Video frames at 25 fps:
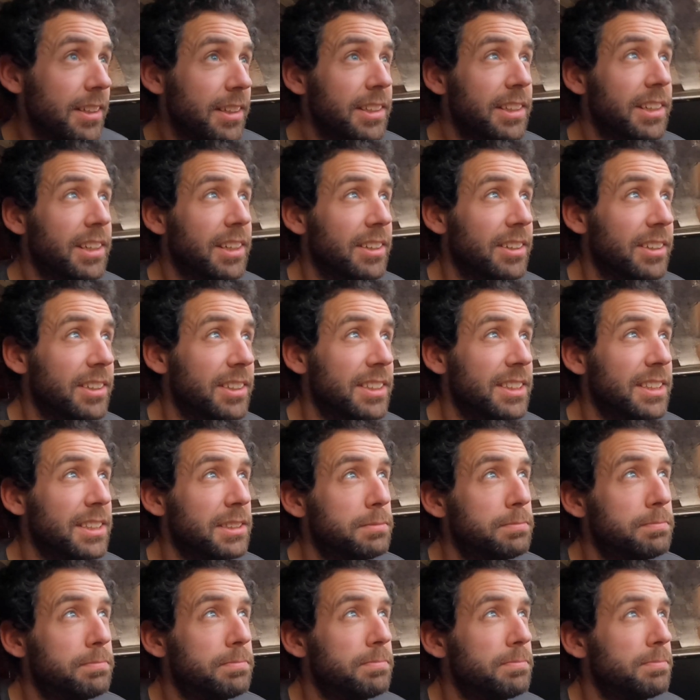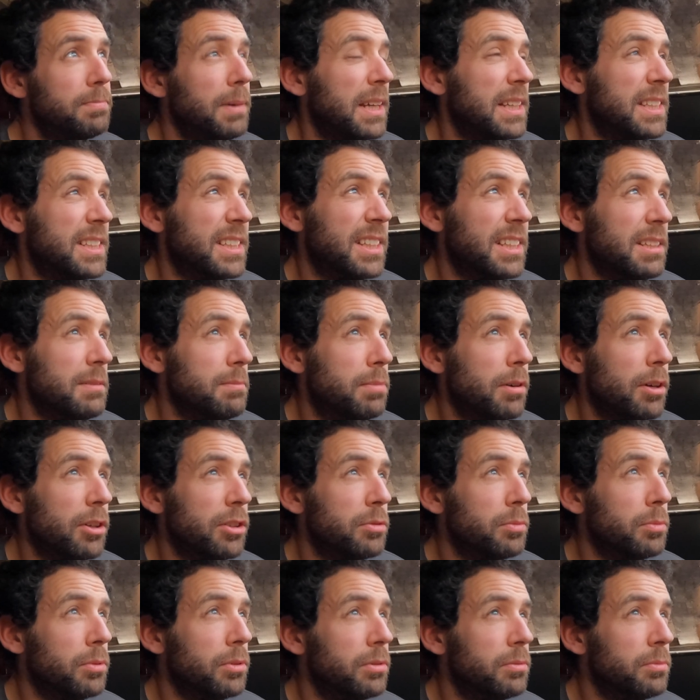you know, it's basically
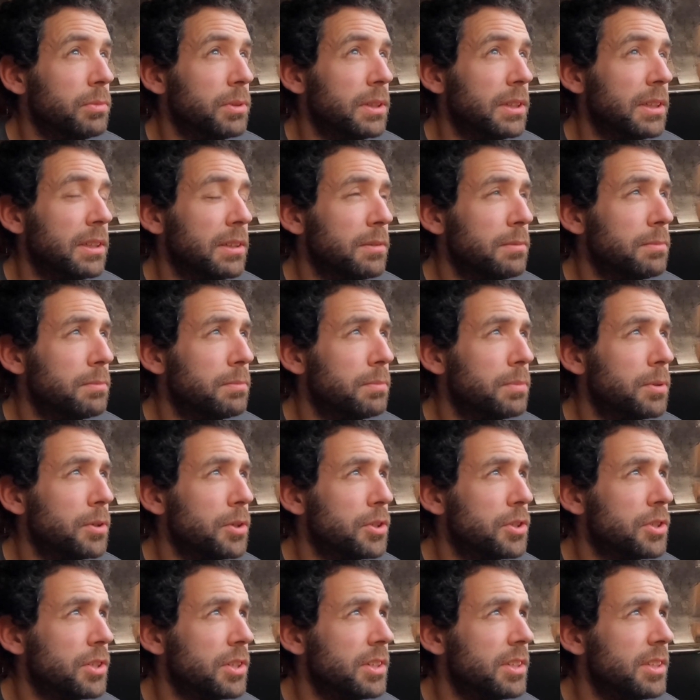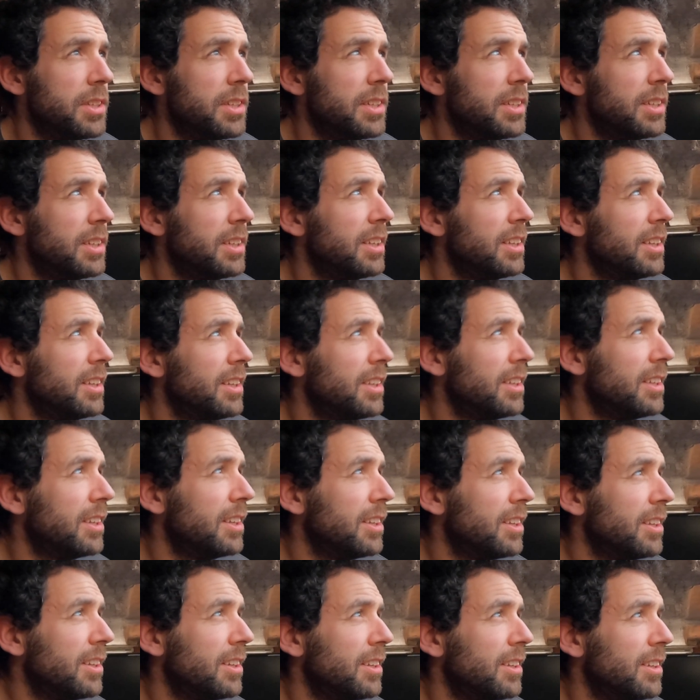impossible and we're pushing
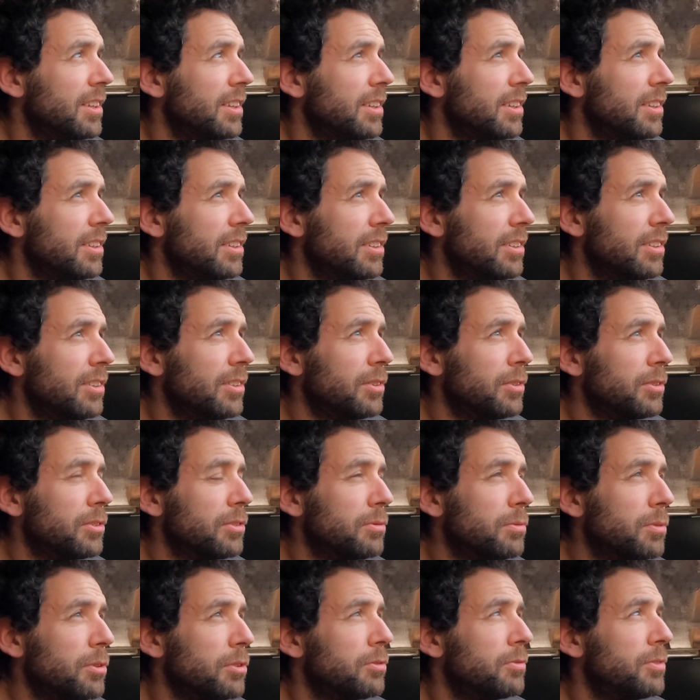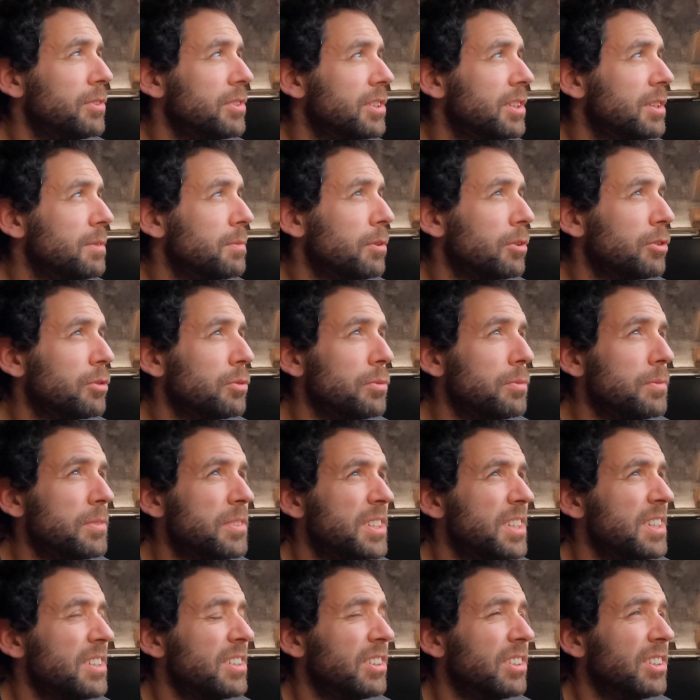the laws of what's physically possible with
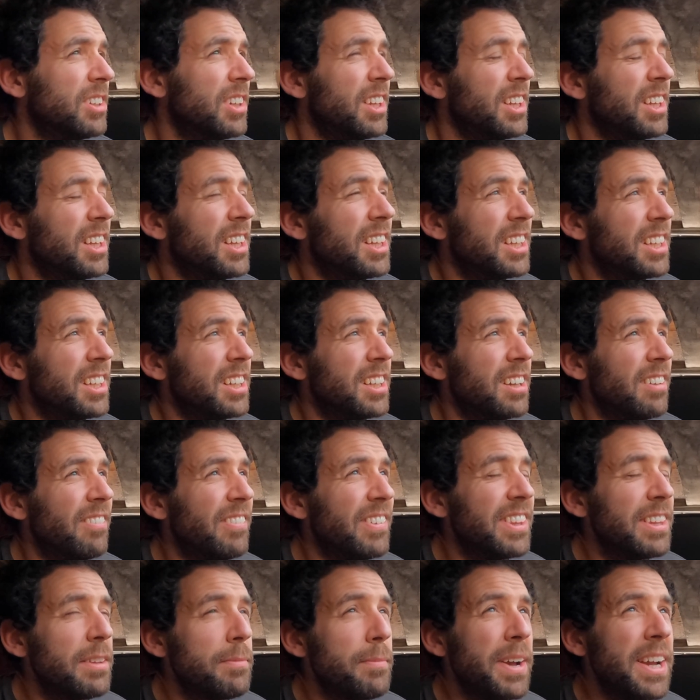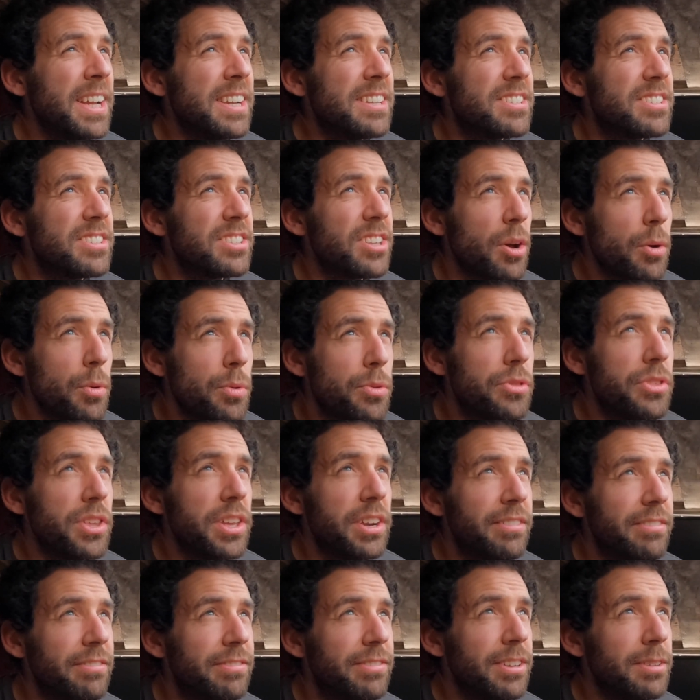material. I mean, they're made so
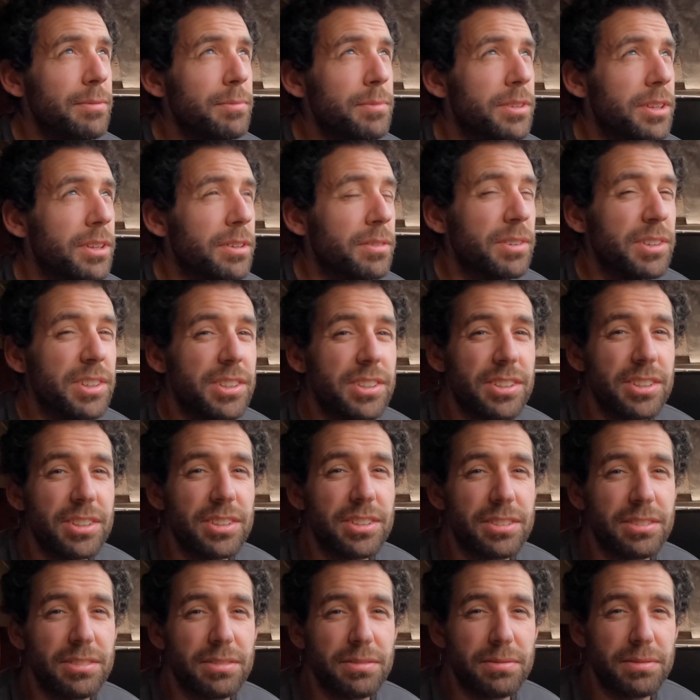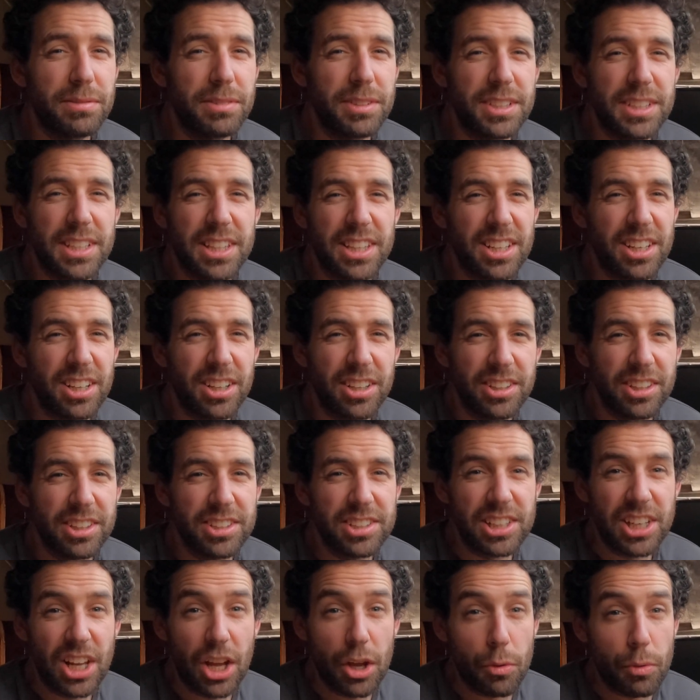thin and flimsy, which is
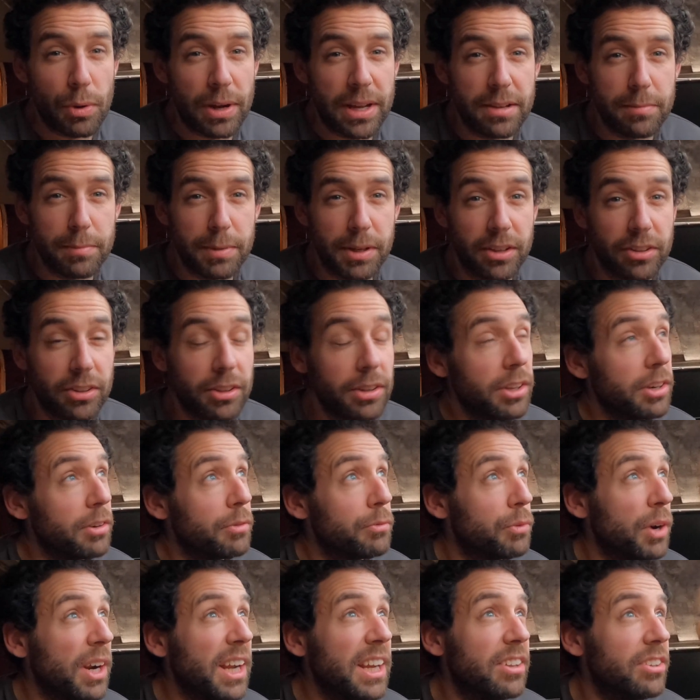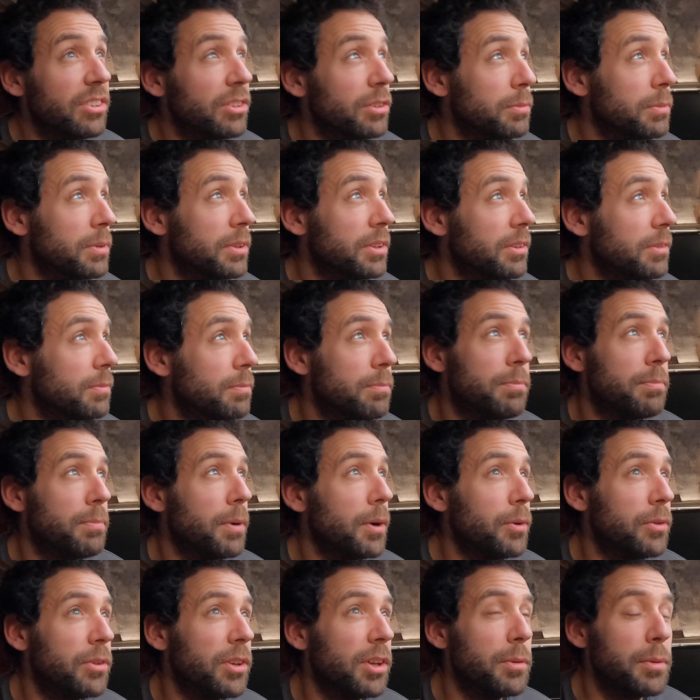that's lightweight because they're going to race them.
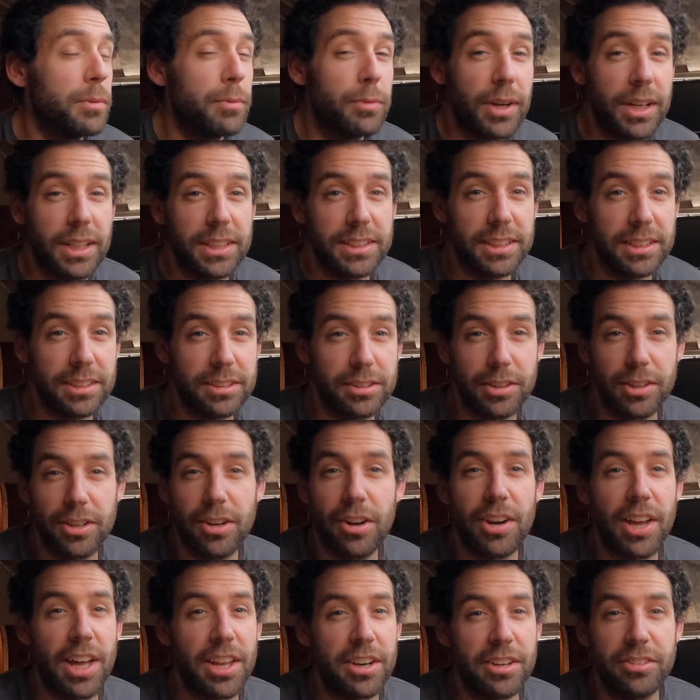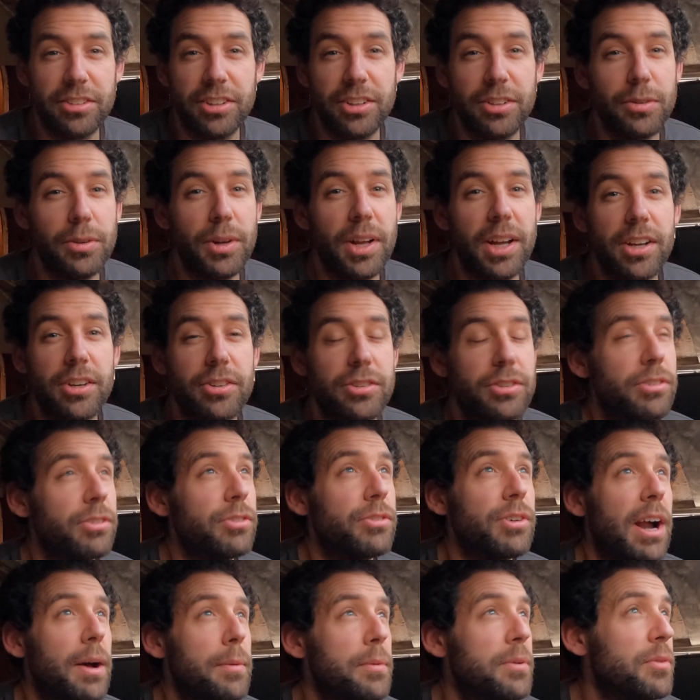The boats are going to be racing, so it can't add a single extra
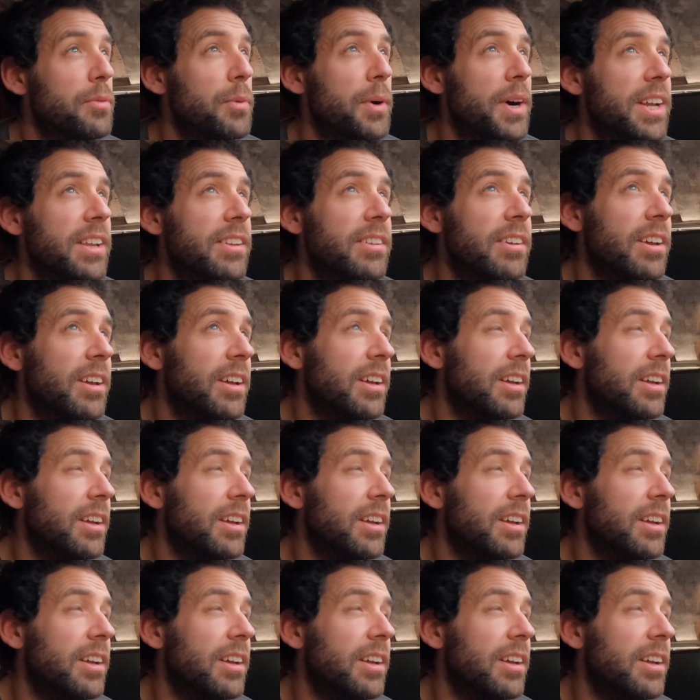gram of weight.